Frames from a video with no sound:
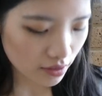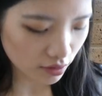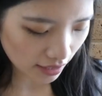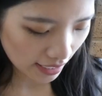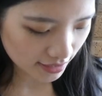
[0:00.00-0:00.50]

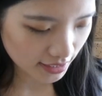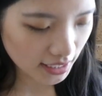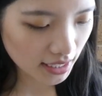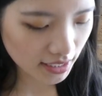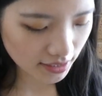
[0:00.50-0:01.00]
So that's
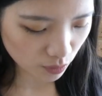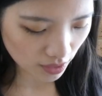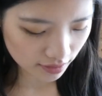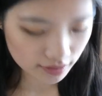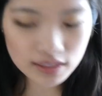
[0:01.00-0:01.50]
these
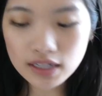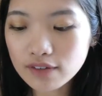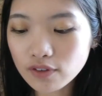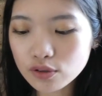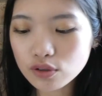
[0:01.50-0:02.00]
ones, and
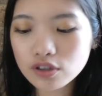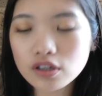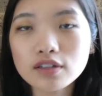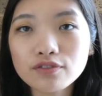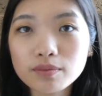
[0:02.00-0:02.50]
I've also
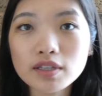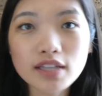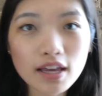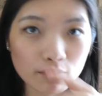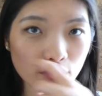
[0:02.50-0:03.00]
got from the
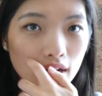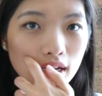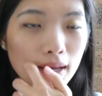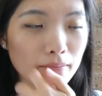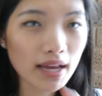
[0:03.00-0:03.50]
same
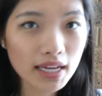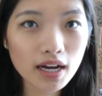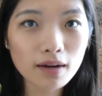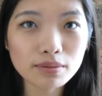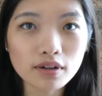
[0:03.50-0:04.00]
brand a
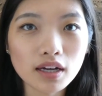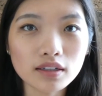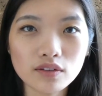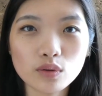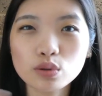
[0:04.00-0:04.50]
makeup
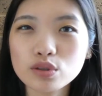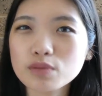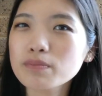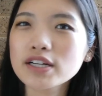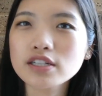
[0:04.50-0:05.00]
product I thought I'd
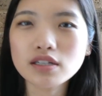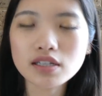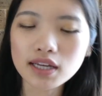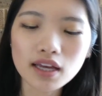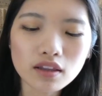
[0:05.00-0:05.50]
just mention
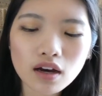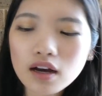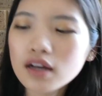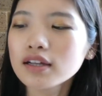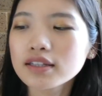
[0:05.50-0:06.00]

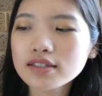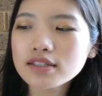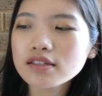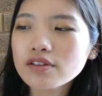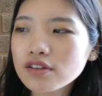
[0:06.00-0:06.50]
together. This
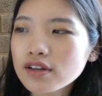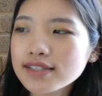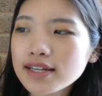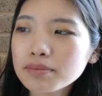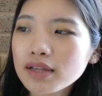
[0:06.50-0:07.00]
is a
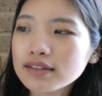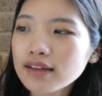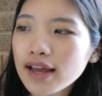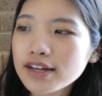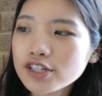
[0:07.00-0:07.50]
Thursday
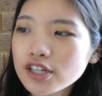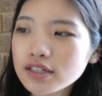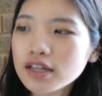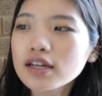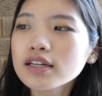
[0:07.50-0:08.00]

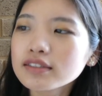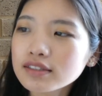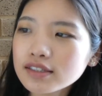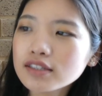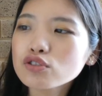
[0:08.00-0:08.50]
Plantation
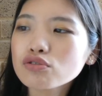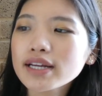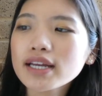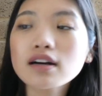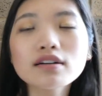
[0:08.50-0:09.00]
Tea
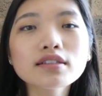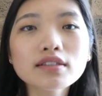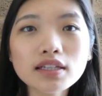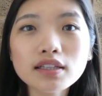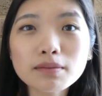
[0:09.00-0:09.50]
Tree
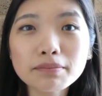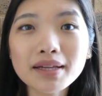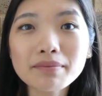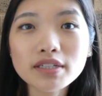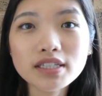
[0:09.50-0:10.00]
Concealer
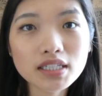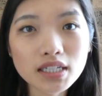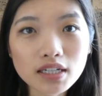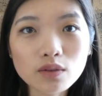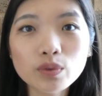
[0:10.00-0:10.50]
Blemish
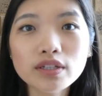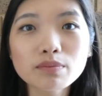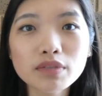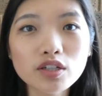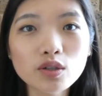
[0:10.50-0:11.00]
Stick with
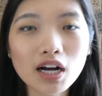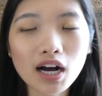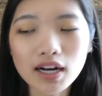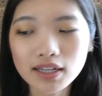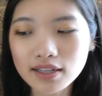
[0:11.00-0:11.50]
Manuka
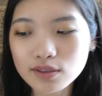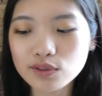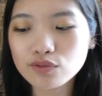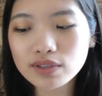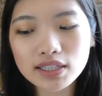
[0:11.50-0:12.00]
Honey. So
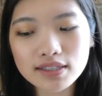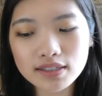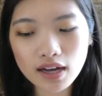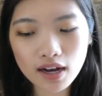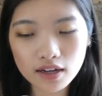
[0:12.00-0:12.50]
it's a really
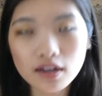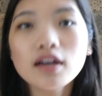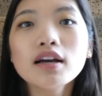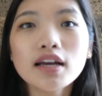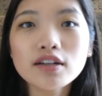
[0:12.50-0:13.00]

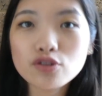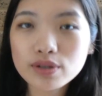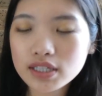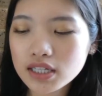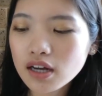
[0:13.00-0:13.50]

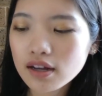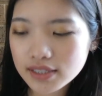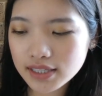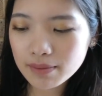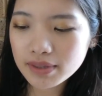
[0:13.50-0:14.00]
interesting
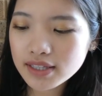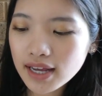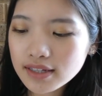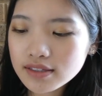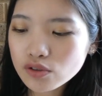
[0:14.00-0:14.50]
concept. It's
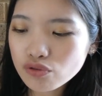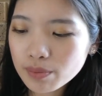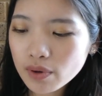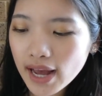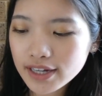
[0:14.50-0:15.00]
saying it's a
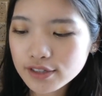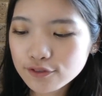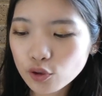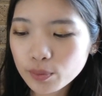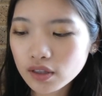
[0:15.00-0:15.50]
triple action
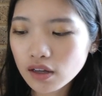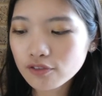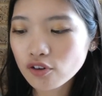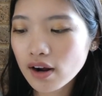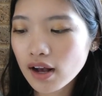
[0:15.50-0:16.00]
formula
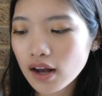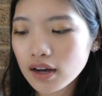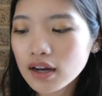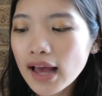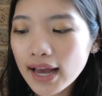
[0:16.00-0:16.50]
for
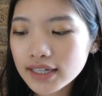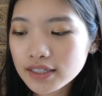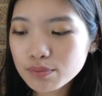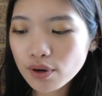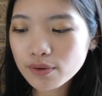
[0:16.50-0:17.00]

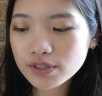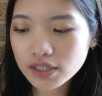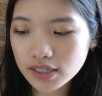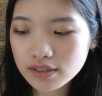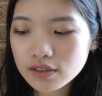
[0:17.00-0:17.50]
acne prone
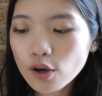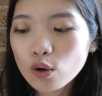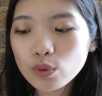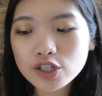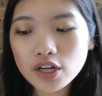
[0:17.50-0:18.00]
skins,
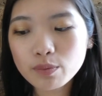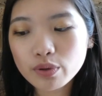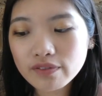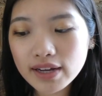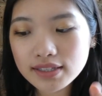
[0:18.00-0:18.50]
which it
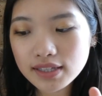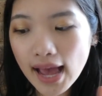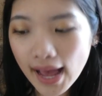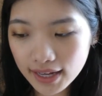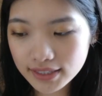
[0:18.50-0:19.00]
prevents
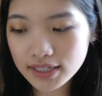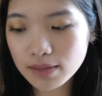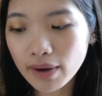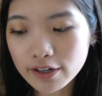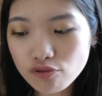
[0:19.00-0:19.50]

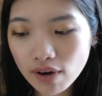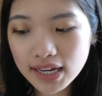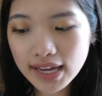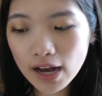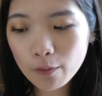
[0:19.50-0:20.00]
acne by
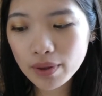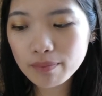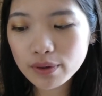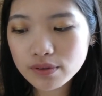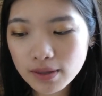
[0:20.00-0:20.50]
drying out
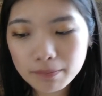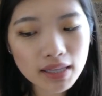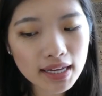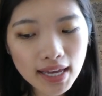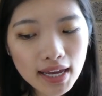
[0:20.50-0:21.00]
pimples and
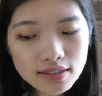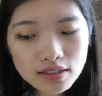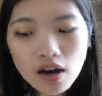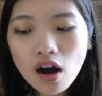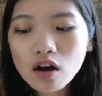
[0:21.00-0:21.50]
blackheads,
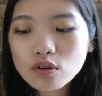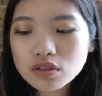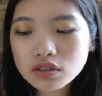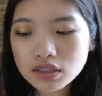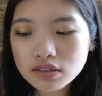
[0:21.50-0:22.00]

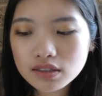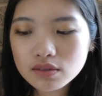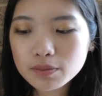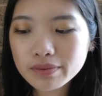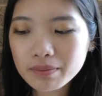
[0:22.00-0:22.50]
also
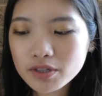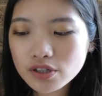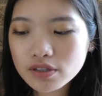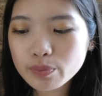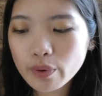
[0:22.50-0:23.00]
conceals
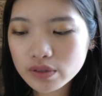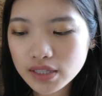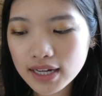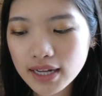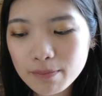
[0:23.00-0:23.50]
blemishes, spots
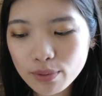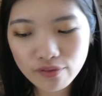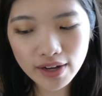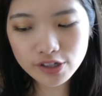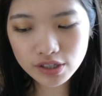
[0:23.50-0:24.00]
and
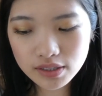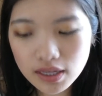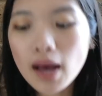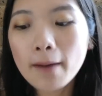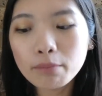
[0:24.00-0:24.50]

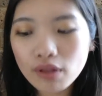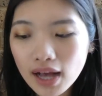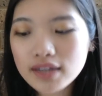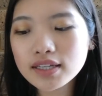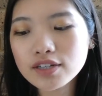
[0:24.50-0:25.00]
imperfections,
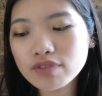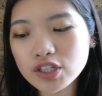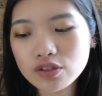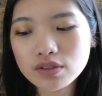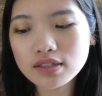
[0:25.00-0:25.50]
plus it
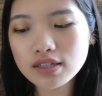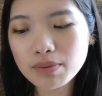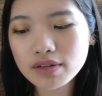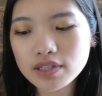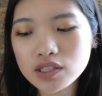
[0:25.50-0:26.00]
reduces the
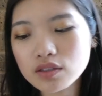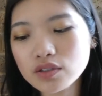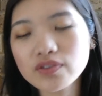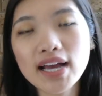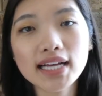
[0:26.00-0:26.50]
appearances
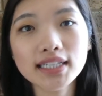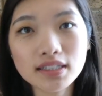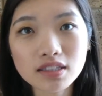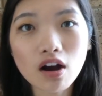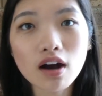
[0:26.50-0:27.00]
of
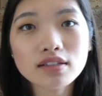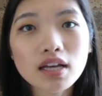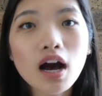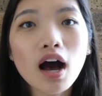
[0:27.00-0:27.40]
acne scars.